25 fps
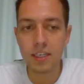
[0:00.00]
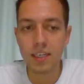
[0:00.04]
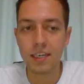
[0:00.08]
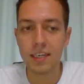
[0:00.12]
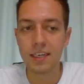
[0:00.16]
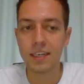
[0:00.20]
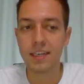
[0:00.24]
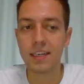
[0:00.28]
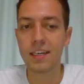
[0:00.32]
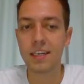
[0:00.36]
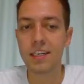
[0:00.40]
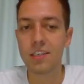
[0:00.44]

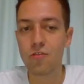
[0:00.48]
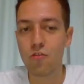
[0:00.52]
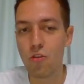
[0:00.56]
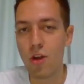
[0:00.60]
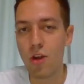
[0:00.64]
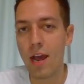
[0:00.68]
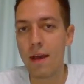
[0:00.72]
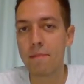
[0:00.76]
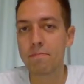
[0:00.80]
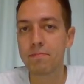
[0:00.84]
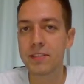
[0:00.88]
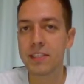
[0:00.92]
uh,
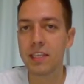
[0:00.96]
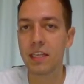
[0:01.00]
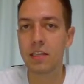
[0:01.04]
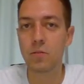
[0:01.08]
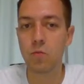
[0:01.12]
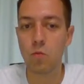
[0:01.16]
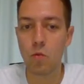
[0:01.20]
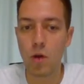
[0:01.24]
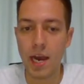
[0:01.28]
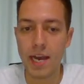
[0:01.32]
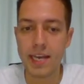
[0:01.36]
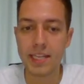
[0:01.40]
traps that
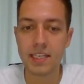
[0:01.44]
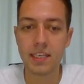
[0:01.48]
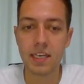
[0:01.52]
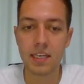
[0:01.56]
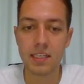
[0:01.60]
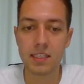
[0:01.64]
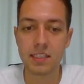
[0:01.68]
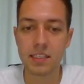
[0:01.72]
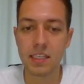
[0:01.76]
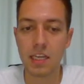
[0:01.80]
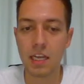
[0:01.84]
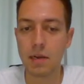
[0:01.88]
white can
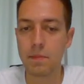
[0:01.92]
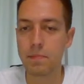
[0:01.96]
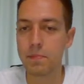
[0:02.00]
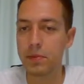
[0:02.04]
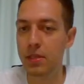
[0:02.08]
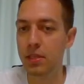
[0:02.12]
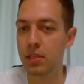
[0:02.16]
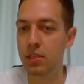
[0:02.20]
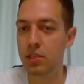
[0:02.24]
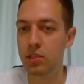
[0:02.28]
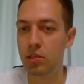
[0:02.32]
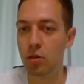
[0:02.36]
set up
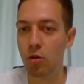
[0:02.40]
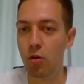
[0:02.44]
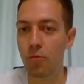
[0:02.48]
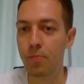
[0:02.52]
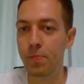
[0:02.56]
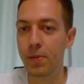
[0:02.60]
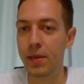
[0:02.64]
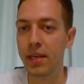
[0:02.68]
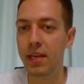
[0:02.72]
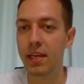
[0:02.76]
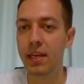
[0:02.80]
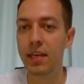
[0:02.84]
in this
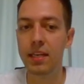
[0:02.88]
opening,